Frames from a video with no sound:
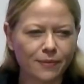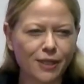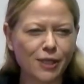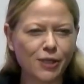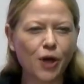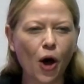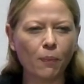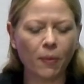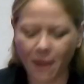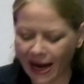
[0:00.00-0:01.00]
To
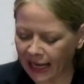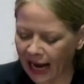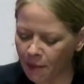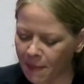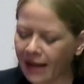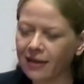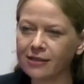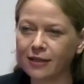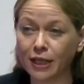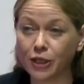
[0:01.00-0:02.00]
stop bailing out banks
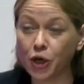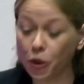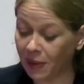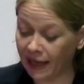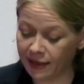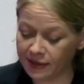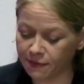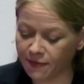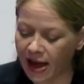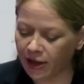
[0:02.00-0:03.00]
that are too big to
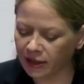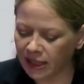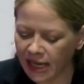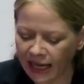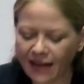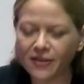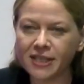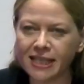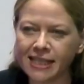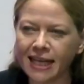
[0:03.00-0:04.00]
fail and get the
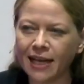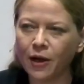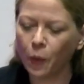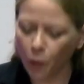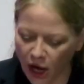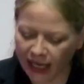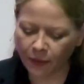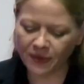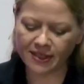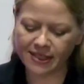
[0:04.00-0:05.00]
city working
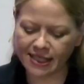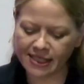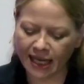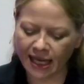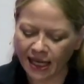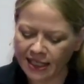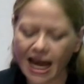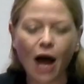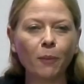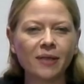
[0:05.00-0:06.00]
with the city to
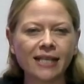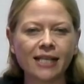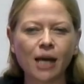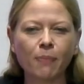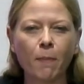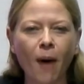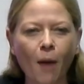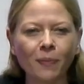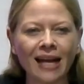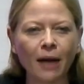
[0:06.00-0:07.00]
help us set up a
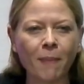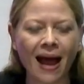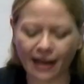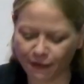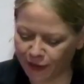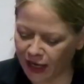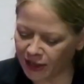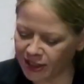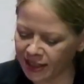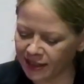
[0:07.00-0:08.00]
public bank for
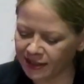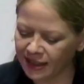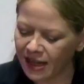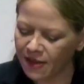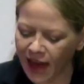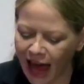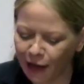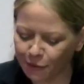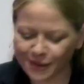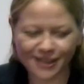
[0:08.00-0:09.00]
London that
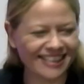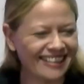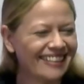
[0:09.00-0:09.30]
helps